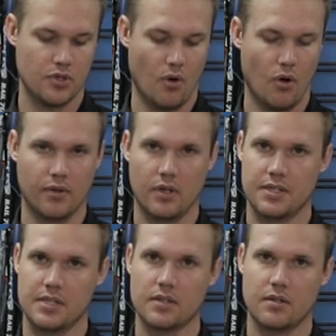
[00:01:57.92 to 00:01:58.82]
so over
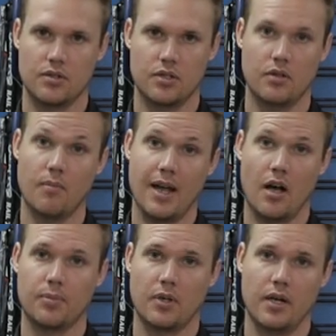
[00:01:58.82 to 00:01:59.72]
a season or two, you might
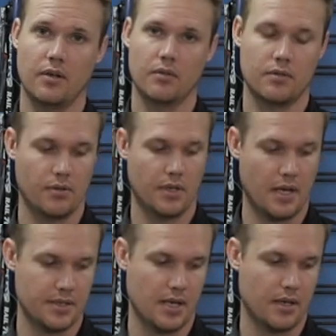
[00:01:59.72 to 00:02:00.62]
upgrade
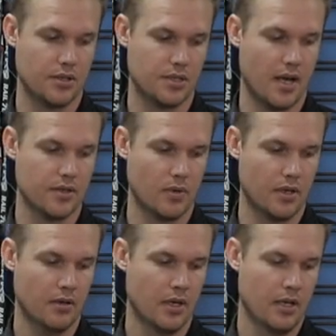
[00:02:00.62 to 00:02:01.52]
to a, a standard size
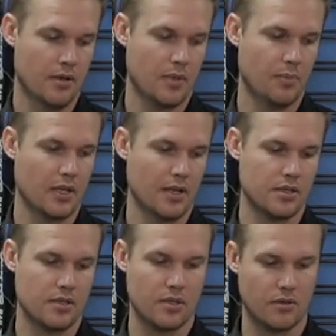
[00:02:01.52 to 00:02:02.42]
one, but
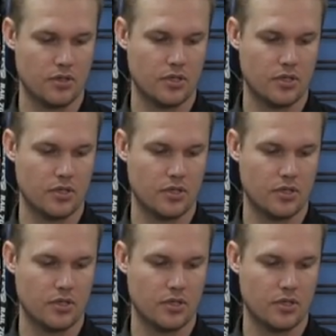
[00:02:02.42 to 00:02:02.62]
because it's so